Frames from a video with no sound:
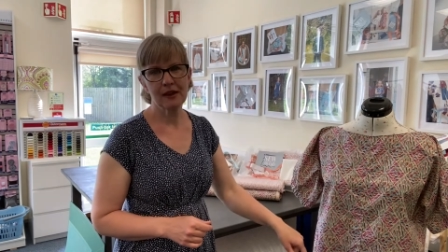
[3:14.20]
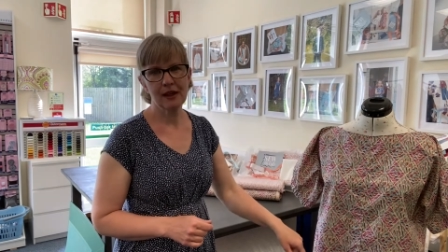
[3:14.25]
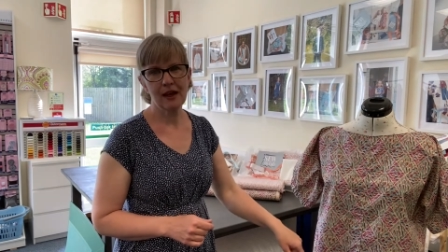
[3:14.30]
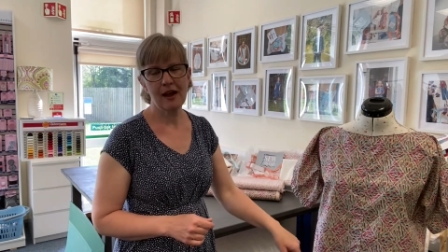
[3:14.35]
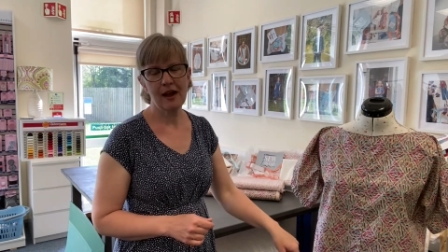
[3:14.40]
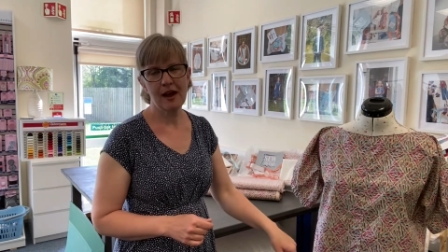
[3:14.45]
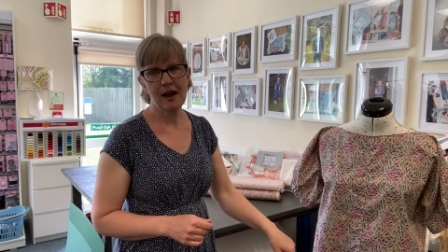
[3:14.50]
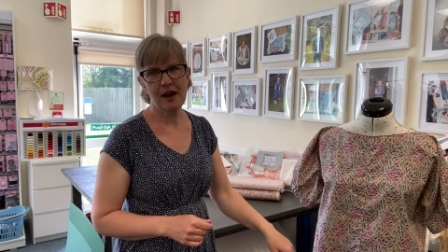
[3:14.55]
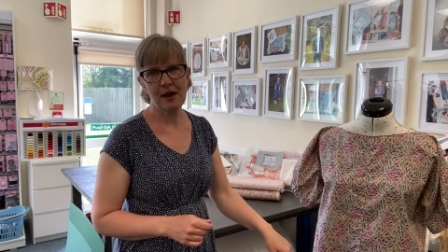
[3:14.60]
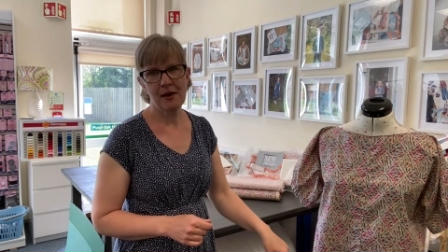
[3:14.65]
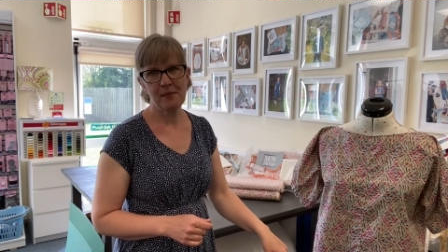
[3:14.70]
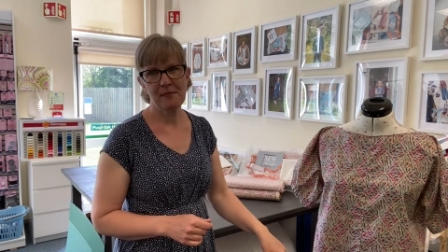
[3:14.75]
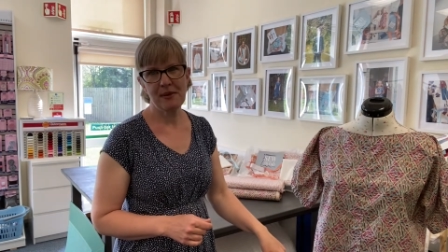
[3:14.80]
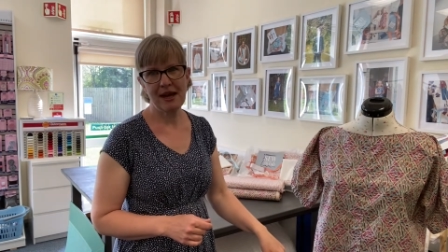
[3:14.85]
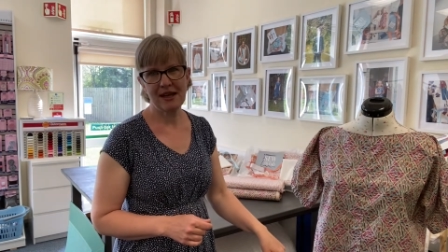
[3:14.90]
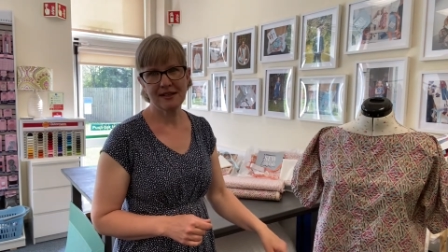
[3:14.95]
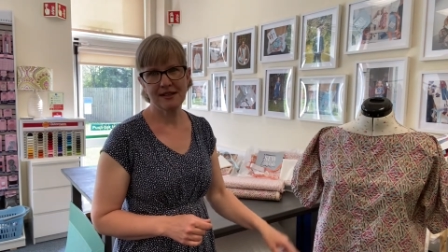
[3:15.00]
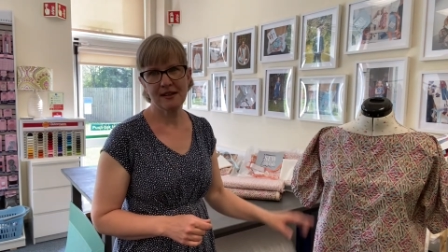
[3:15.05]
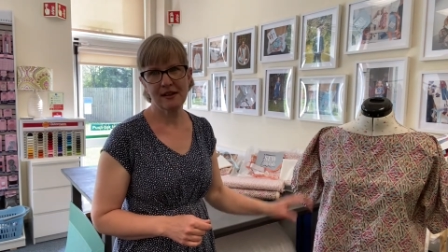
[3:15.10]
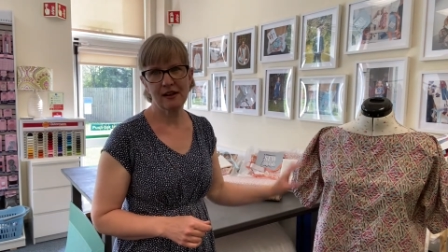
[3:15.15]

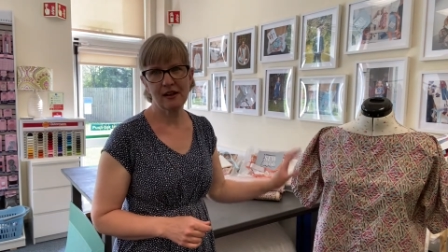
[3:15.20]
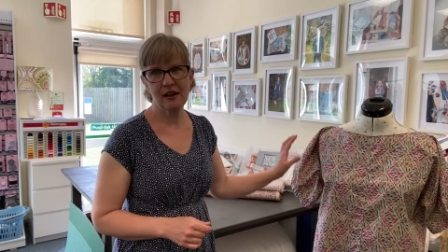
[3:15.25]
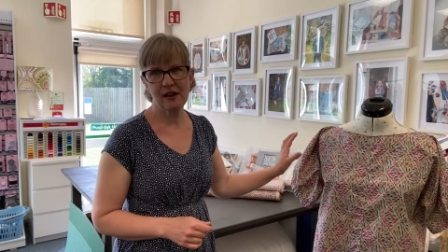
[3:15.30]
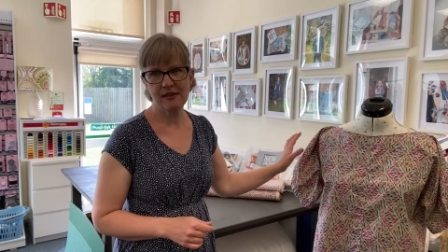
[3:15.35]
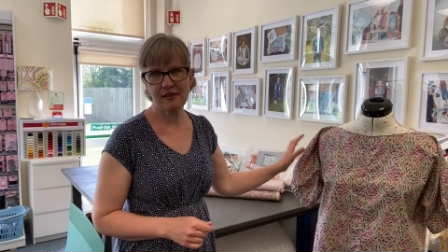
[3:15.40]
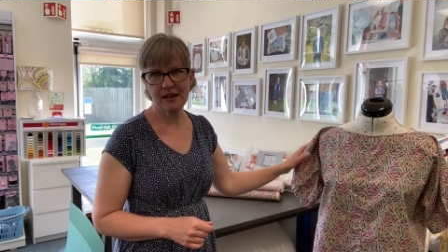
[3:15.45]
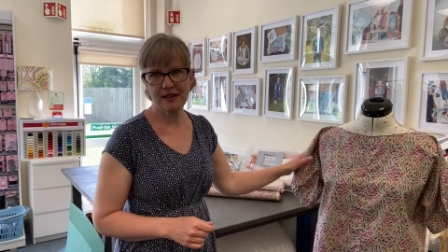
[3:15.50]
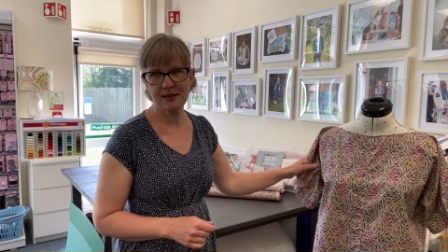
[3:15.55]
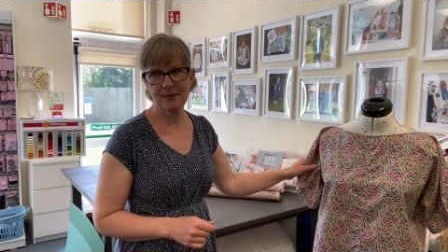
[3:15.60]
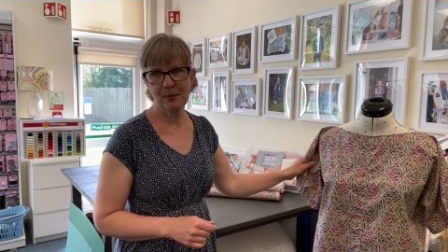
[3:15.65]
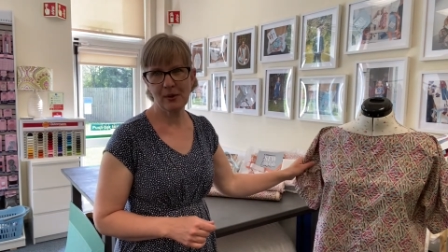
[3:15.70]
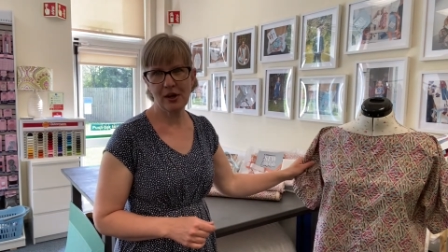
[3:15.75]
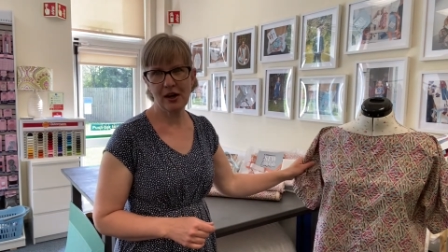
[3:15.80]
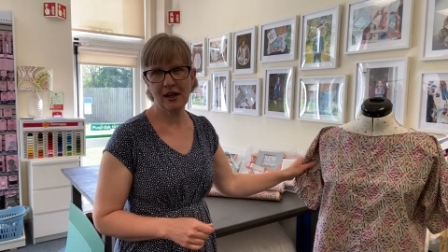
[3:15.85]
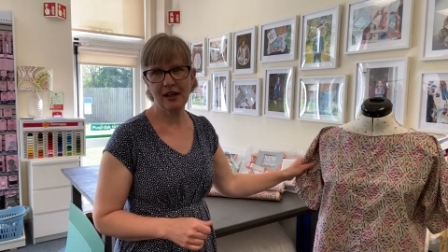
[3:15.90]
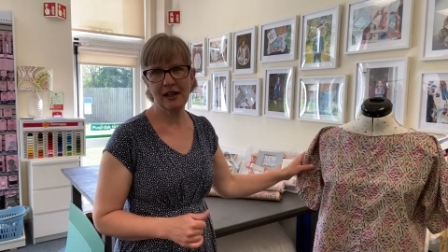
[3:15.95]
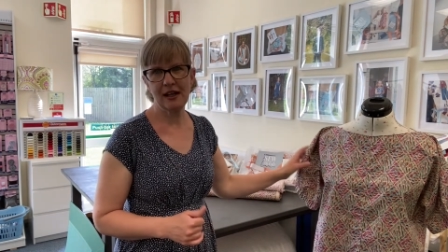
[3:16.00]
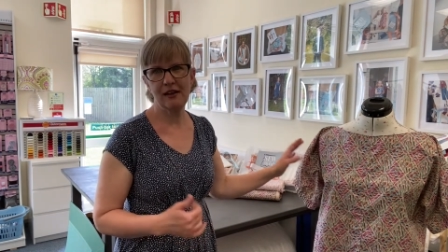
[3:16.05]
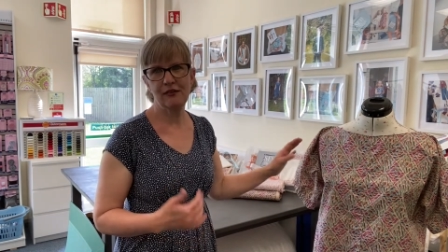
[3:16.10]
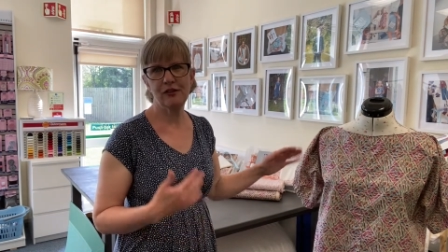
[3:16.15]
pattern like this
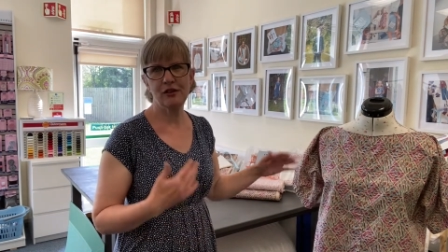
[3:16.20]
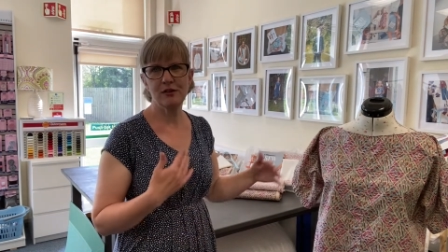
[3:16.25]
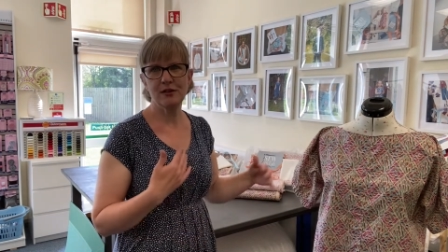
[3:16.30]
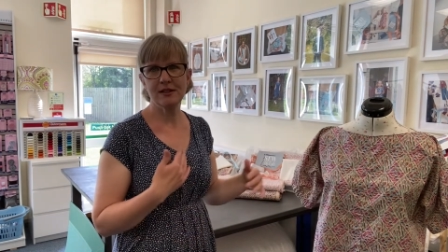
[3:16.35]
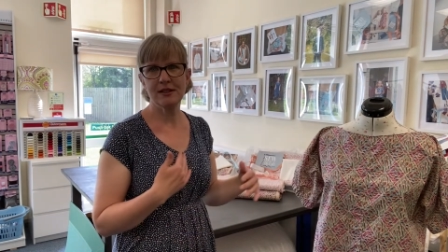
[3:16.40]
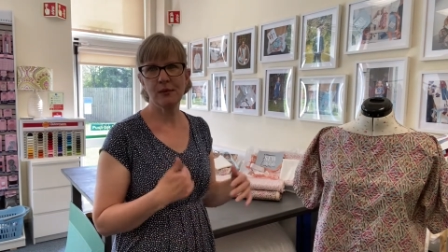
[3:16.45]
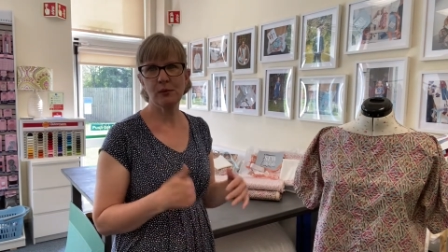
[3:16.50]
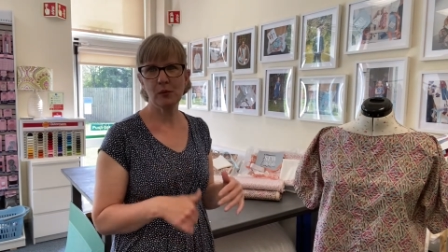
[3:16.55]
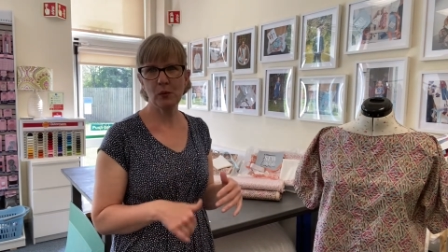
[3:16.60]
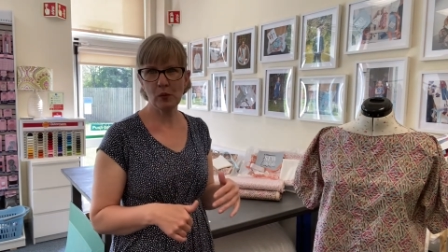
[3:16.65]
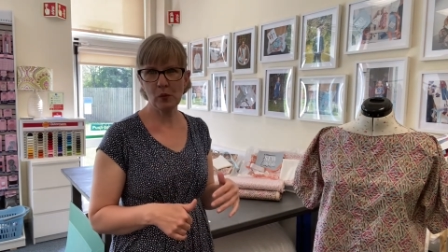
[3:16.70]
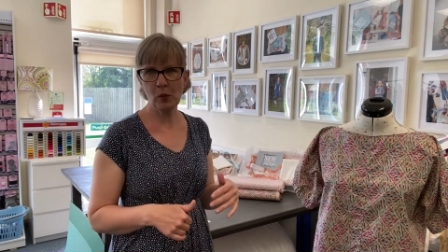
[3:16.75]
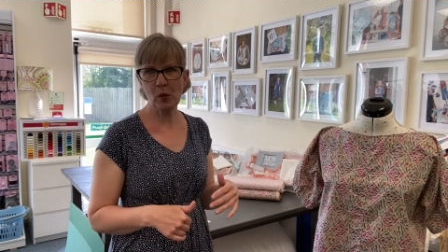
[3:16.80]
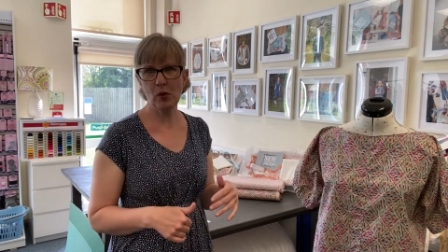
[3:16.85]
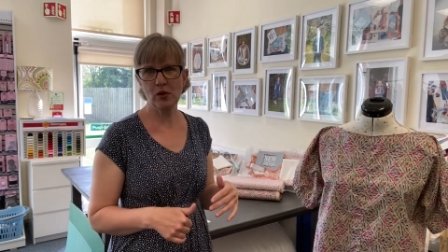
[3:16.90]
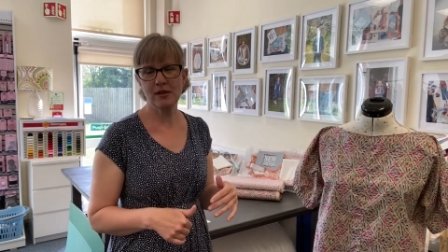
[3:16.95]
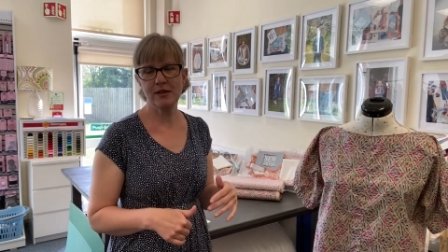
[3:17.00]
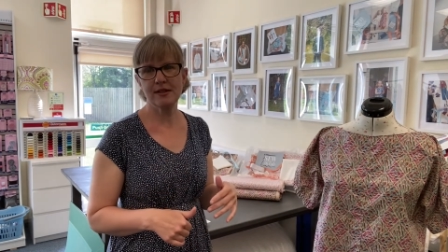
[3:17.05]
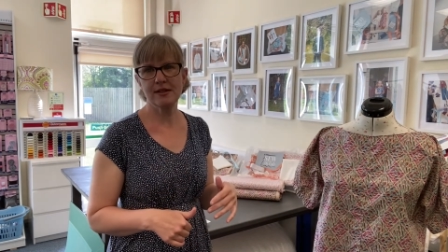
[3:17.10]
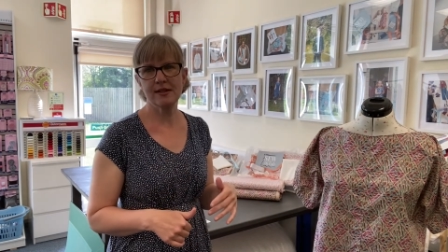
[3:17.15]
one. If you didn't
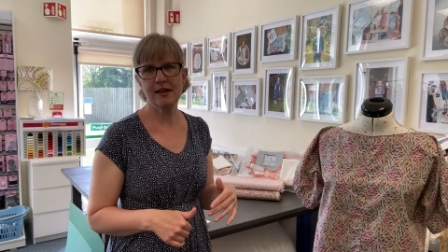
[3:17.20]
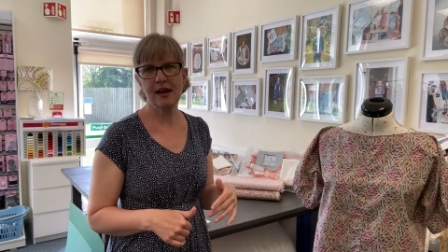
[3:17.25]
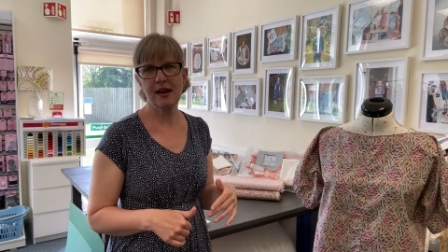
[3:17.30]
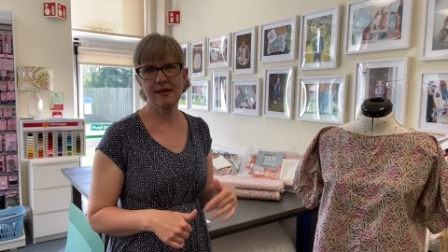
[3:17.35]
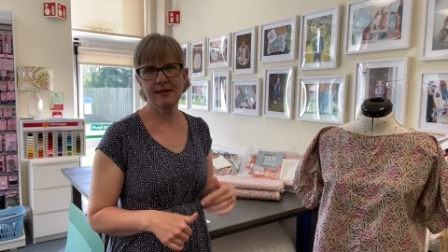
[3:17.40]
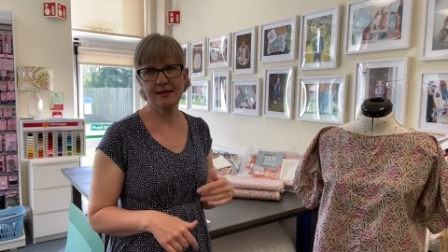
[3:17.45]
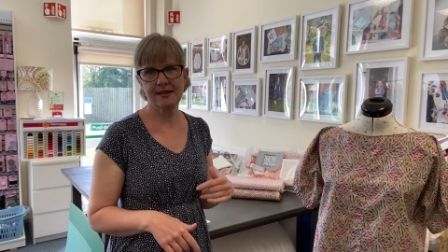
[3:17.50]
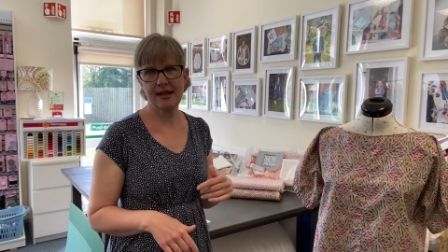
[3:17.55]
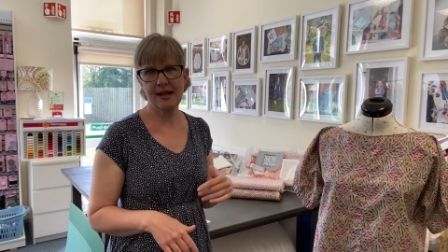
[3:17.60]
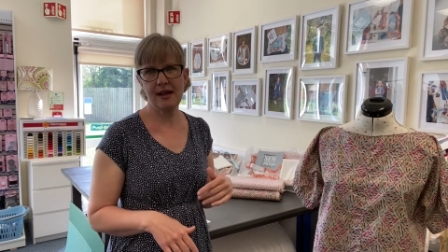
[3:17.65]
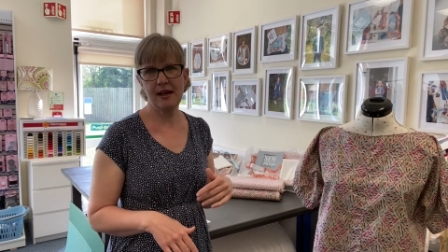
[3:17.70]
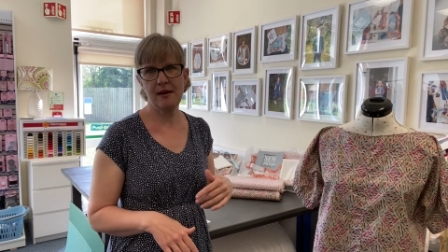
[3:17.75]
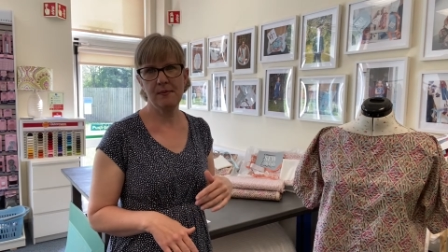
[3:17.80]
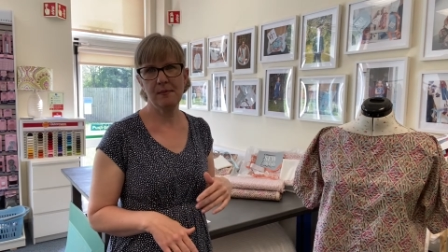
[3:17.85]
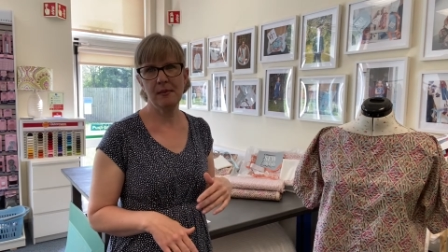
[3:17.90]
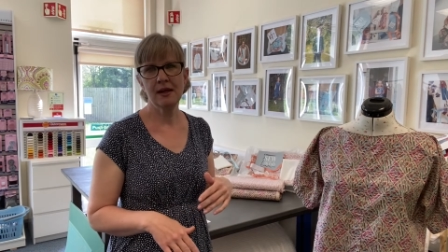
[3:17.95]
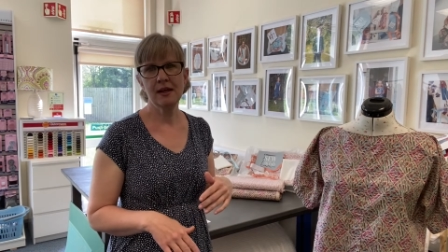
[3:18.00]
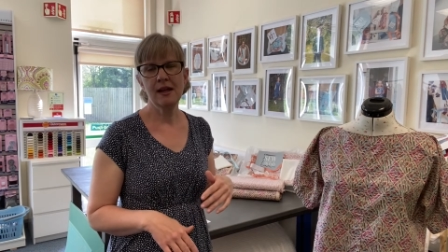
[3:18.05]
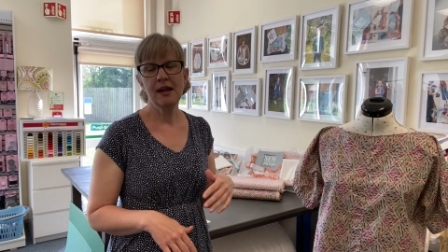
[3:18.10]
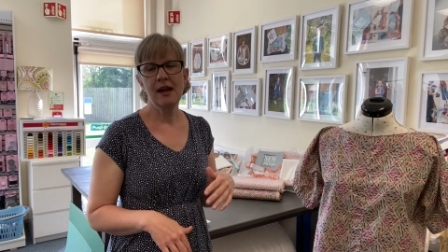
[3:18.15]
want a
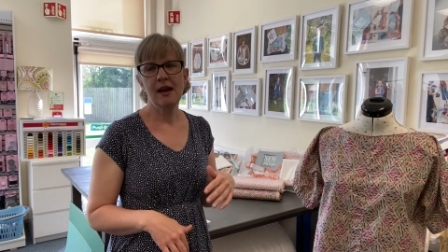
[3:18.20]
seam